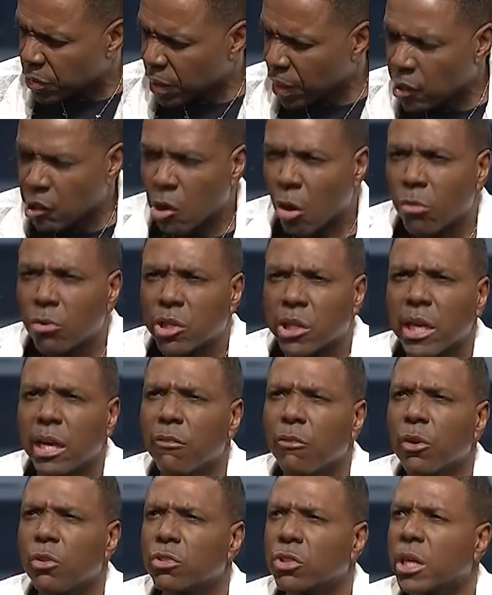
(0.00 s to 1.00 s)
That no
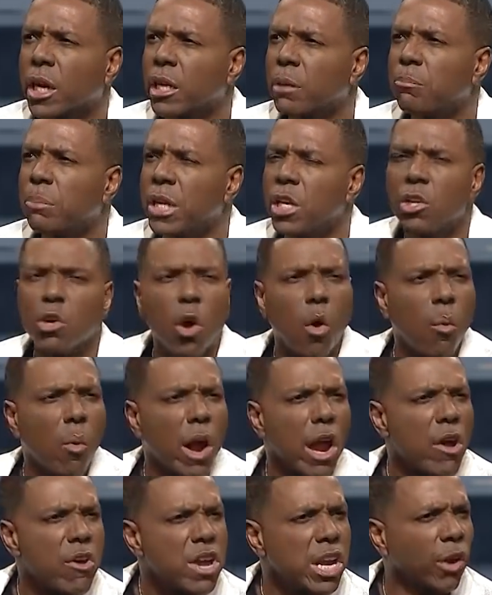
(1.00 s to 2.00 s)
devils can be
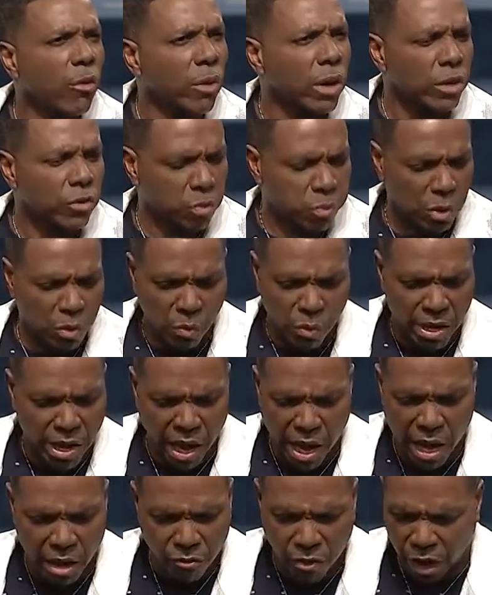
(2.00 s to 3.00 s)
nowhere near us when we
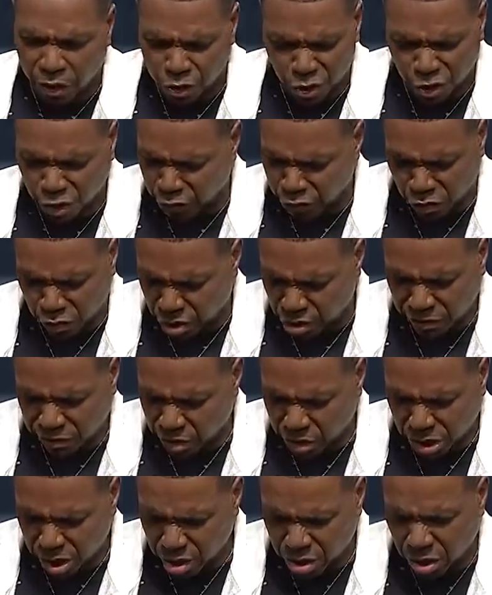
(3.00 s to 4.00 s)
have our church
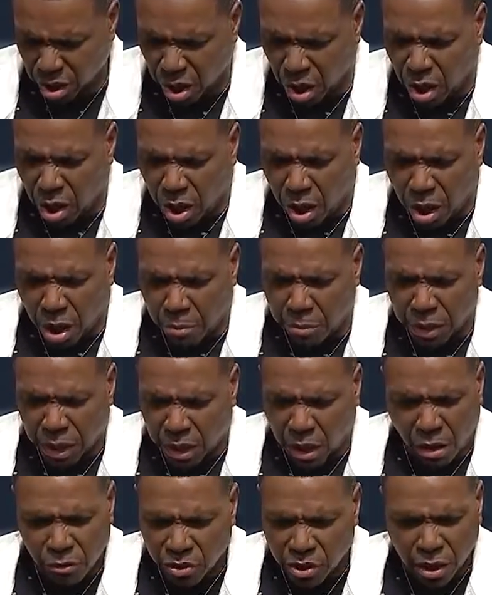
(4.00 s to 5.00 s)
services,
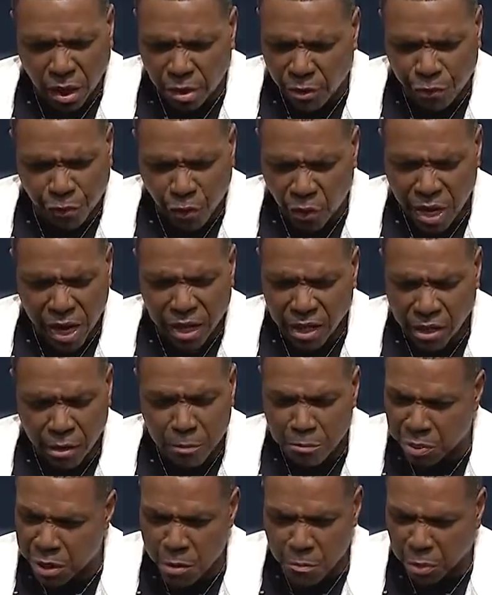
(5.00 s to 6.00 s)
because they're afraid
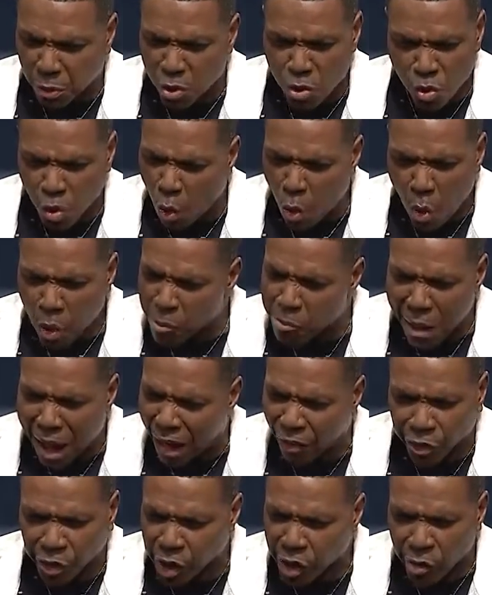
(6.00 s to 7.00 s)
them people know
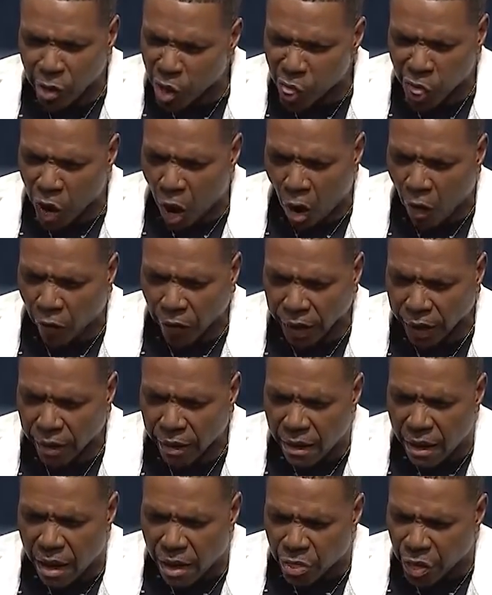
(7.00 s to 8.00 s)
about their authority.
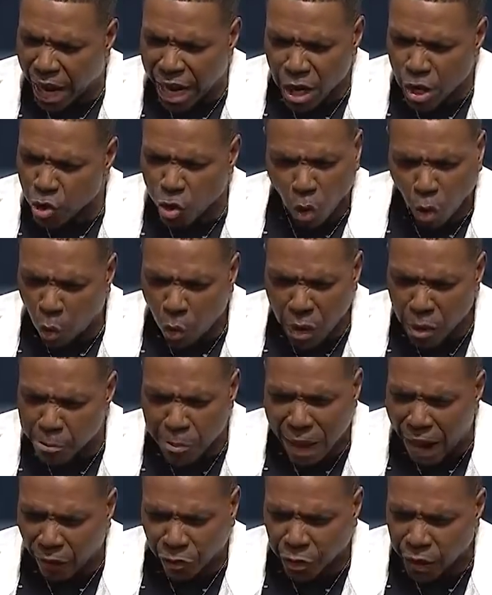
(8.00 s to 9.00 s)
They know
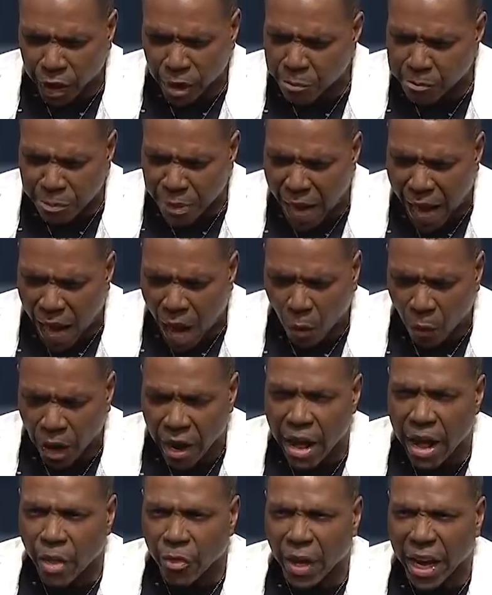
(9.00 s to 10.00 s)
about their power.
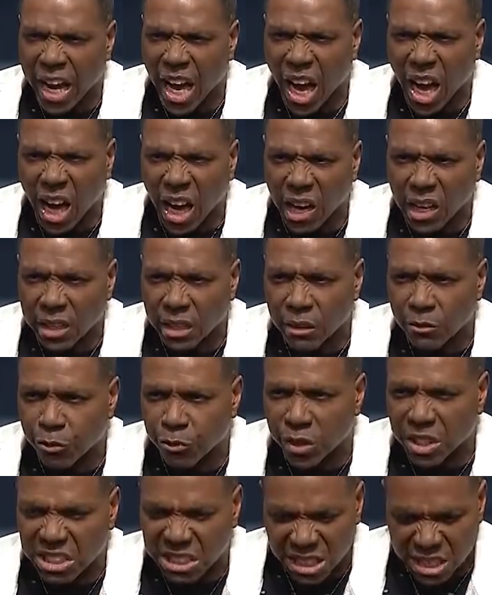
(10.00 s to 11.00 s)
They hunting
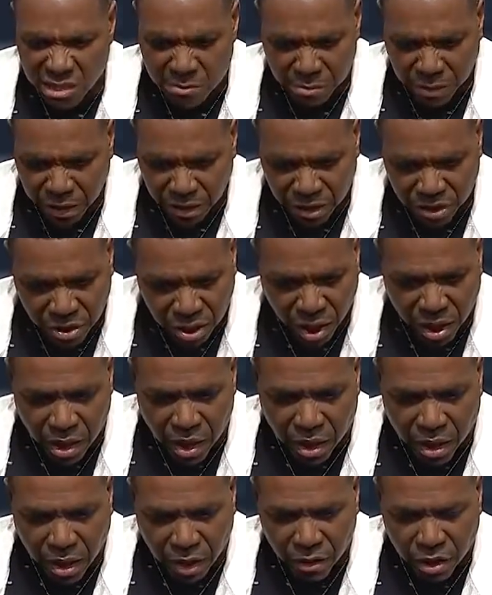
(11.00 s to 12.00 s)
for demons.
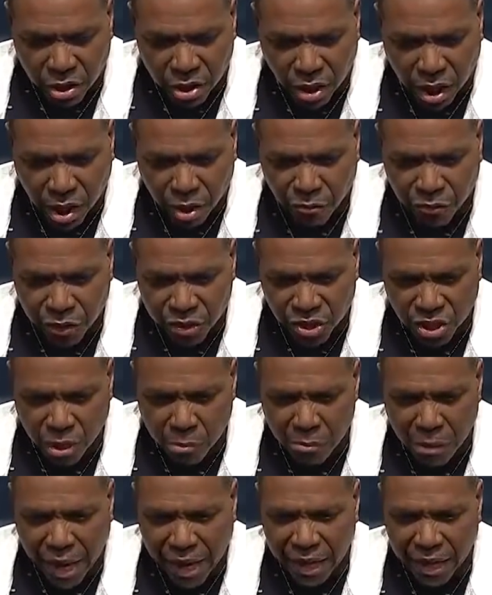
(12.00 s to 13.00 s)
They're looking for
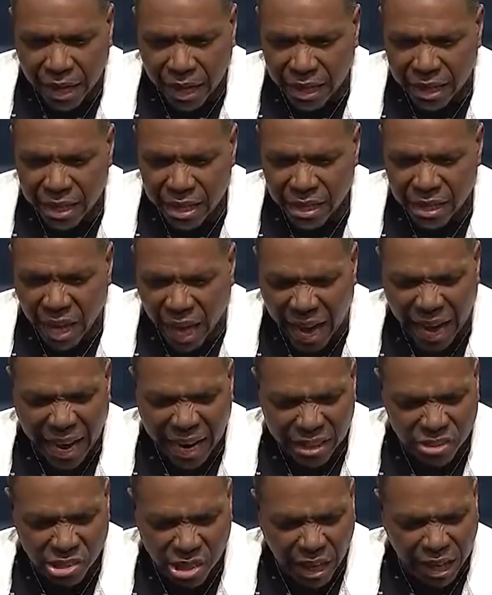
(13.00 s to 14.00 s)
somebody that needs
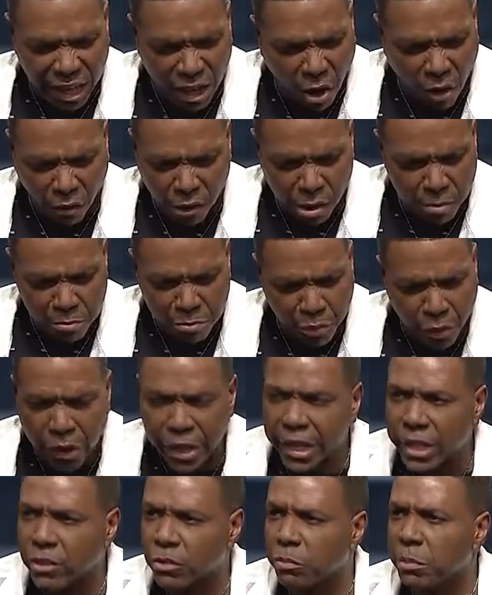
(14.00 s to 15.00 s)
hands laid on them.
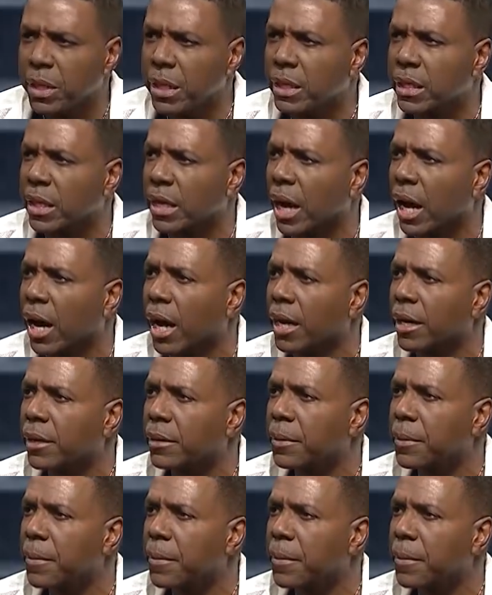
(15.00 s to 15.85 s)
Praise be to God.